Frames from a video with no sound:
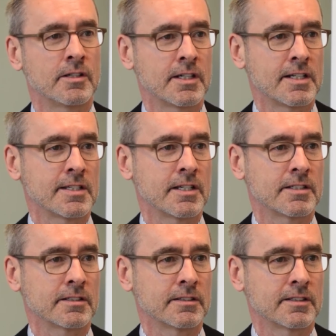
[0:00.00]

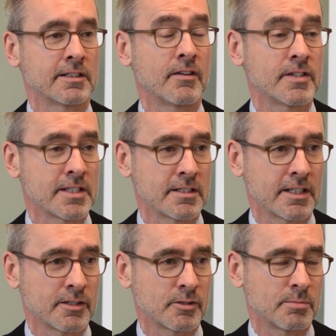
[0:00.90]
Organization that governs
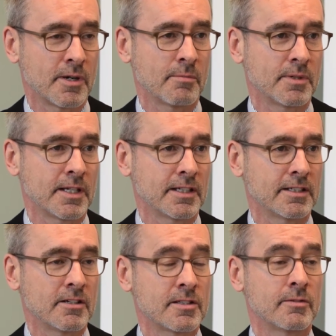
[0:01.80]
intellectual property, and
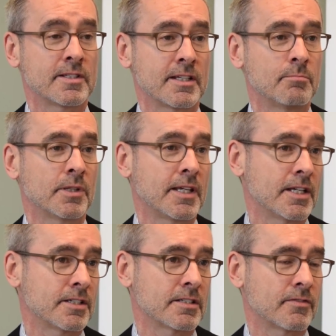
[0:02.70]
it also has
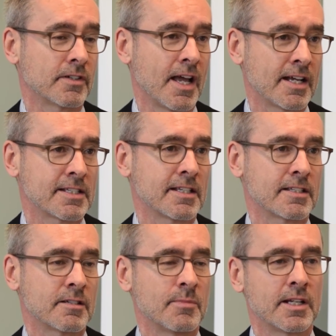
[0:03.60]
implications for access
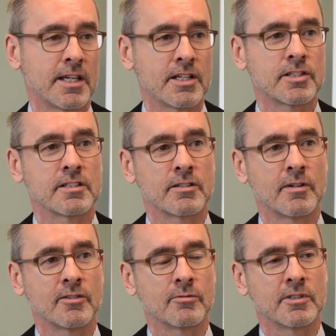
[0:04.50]
to medications
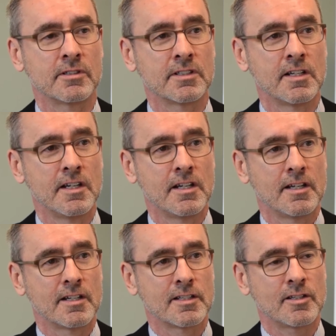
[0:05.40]
around the world.
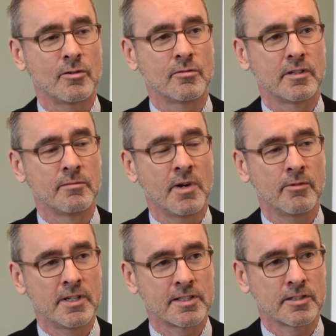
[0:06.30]
So in my
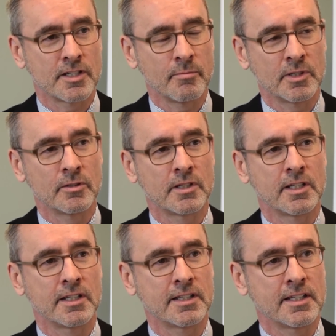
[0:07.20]
research, I've been
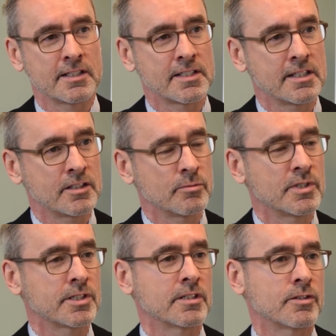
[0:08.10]
looking at the extent to
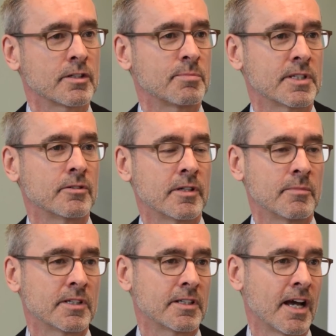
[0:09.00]
which the TRIPS
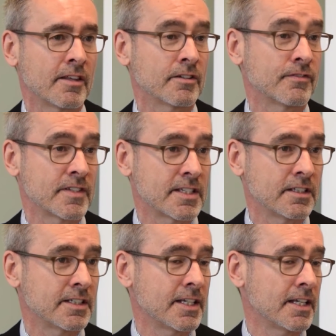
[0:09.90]
agreement either
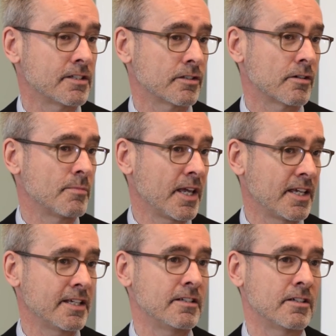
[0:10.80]
facilitates or may
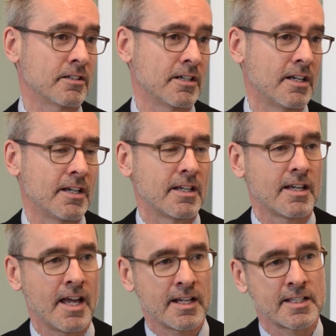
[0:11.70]
hinder
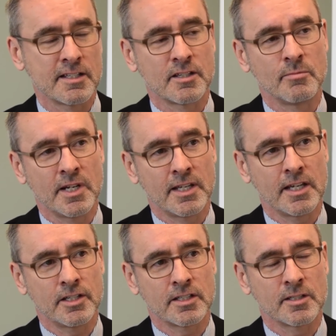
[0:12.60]
access to
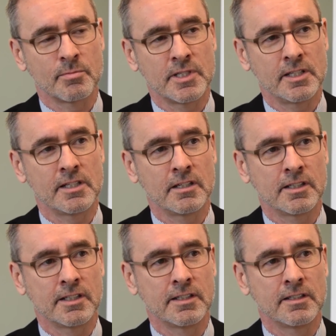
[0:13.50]
medications,
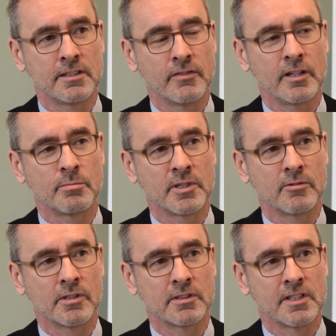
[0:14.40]
particularly in the developing
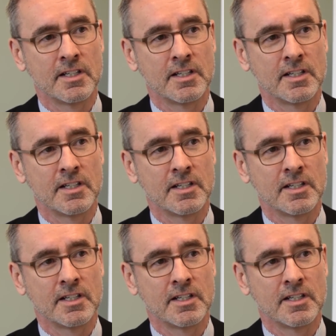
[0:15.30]
world.